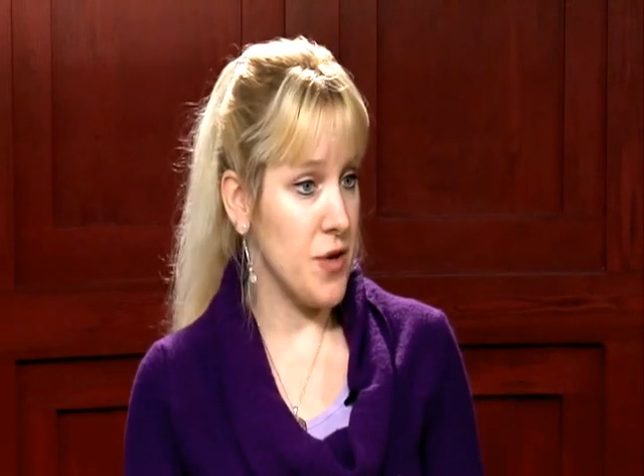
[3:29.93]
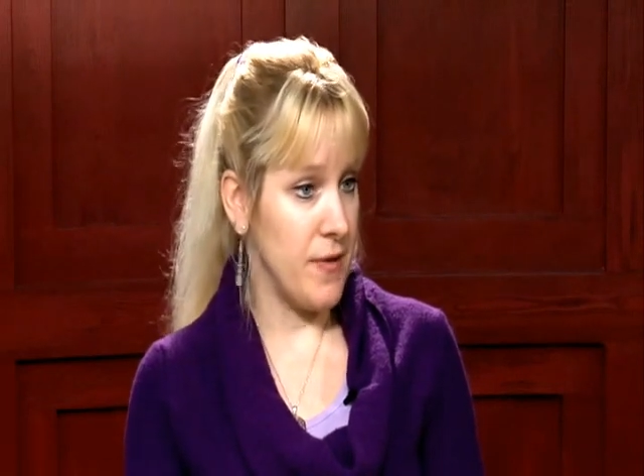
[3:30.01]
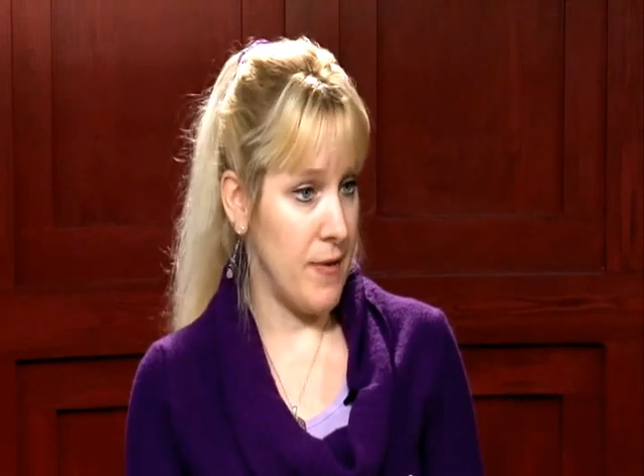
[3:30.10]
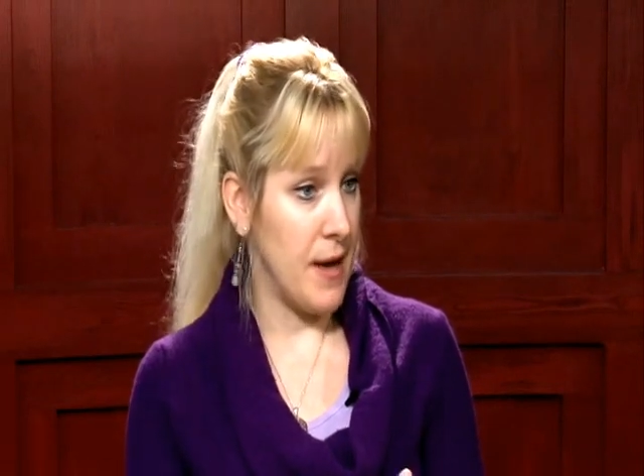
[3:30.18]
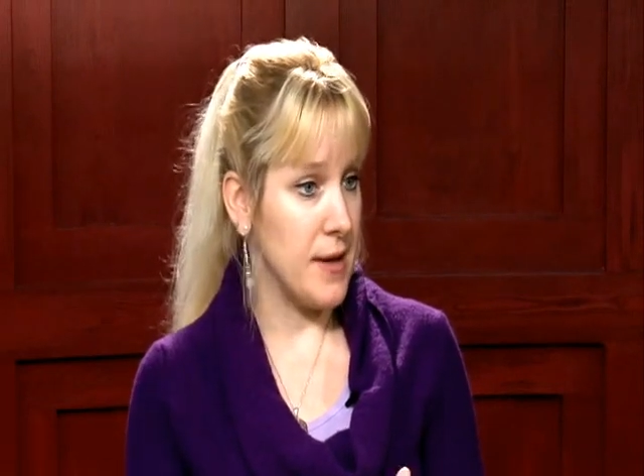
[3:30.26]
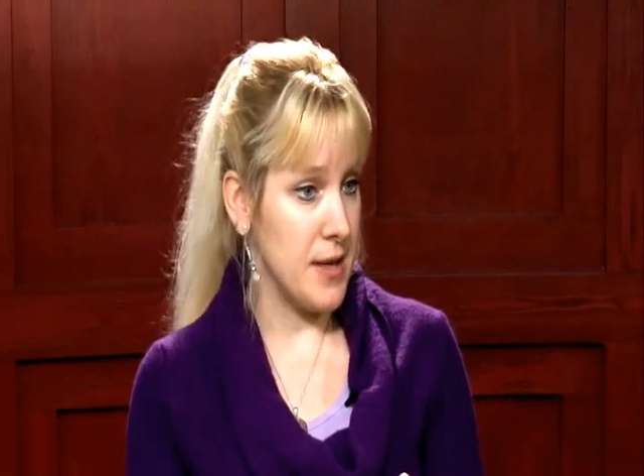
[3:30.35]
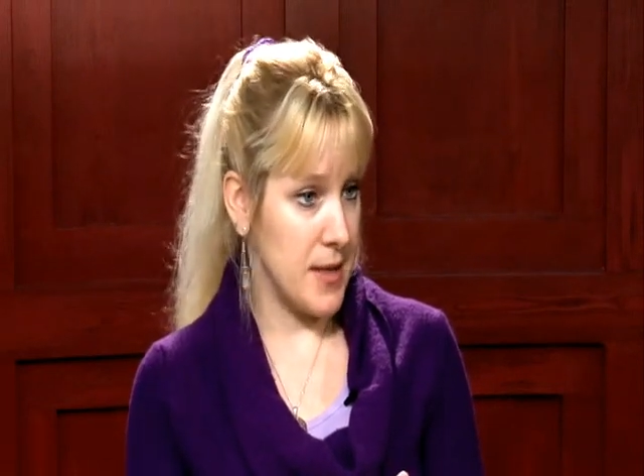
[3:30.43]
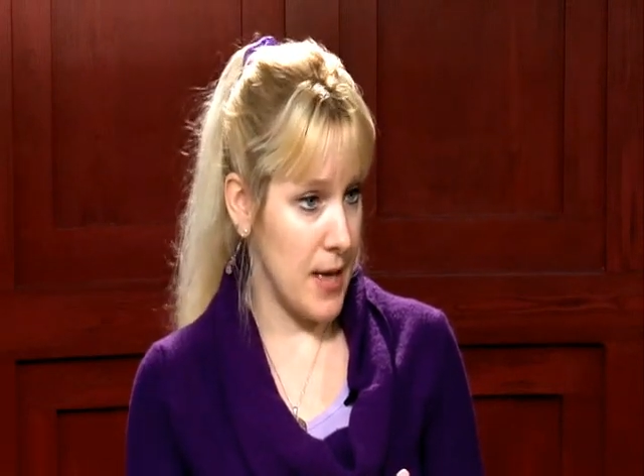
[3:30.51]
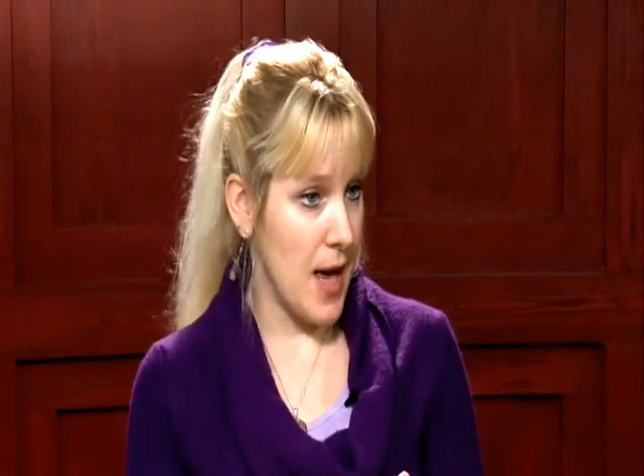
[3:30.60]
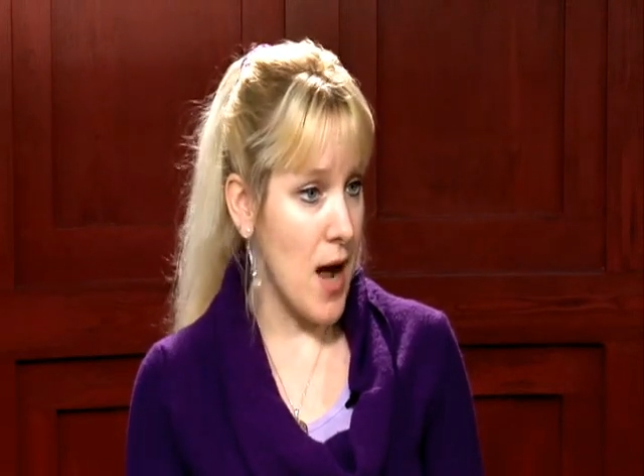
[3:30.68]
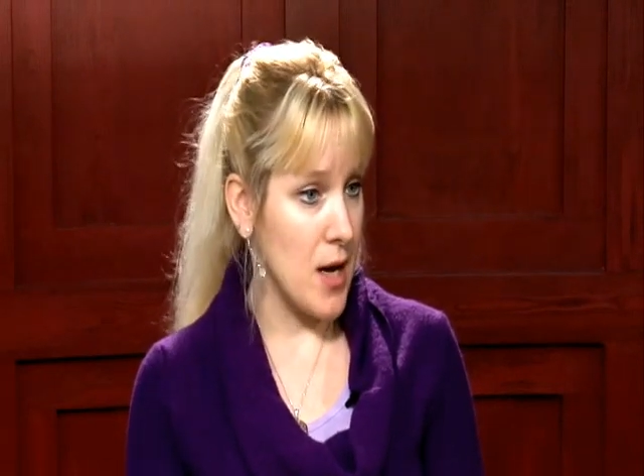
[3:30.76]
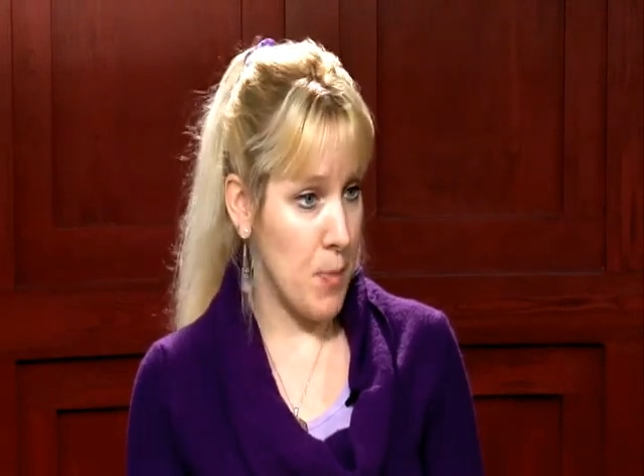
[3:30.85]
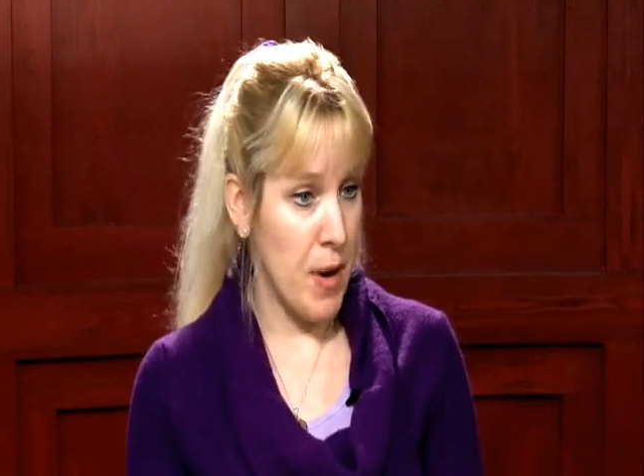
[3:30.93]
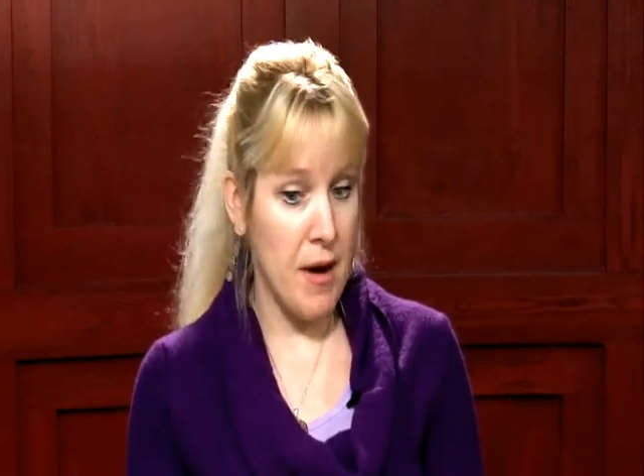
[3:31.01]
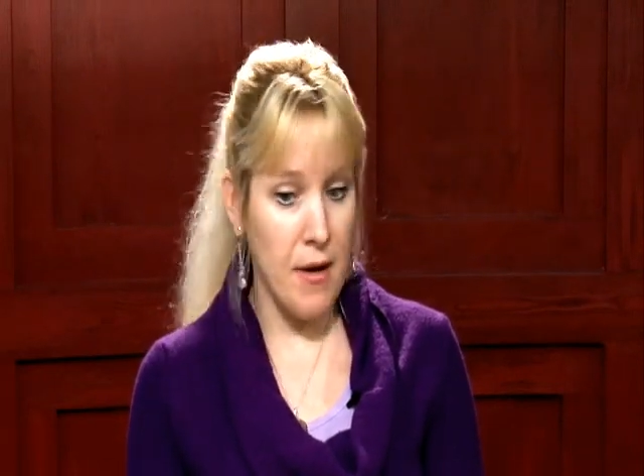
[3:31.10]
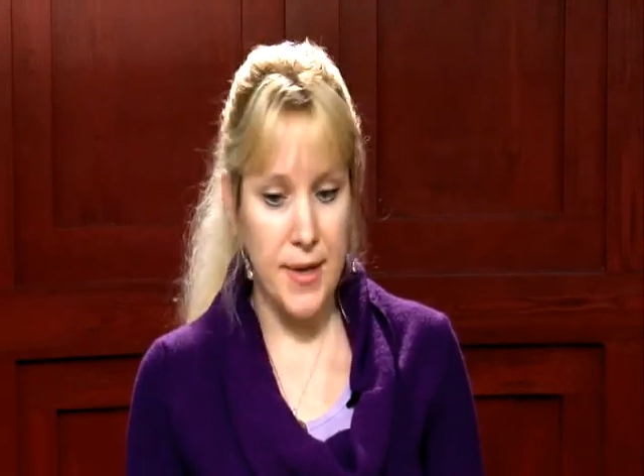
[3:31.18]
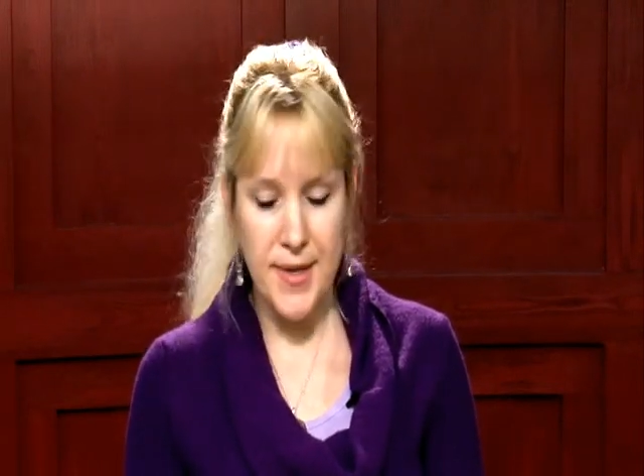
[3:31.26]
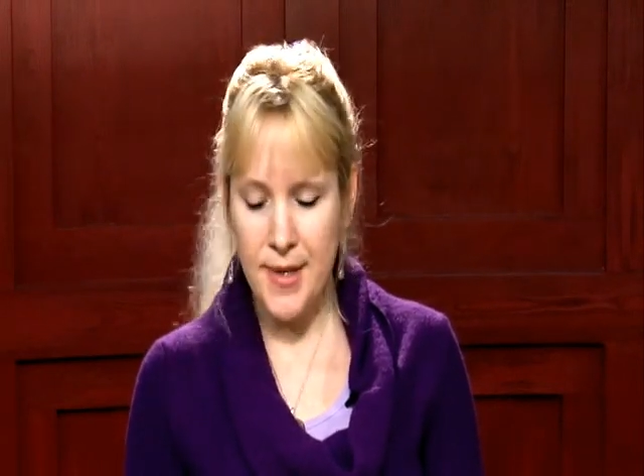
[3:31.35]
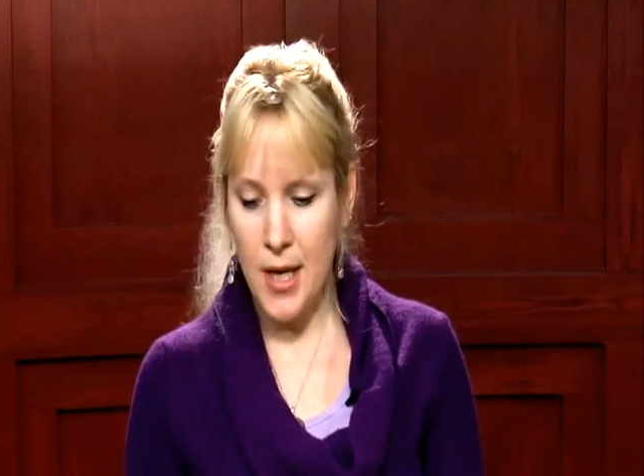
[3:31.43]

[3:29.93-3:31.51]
fin de siècle, Paris.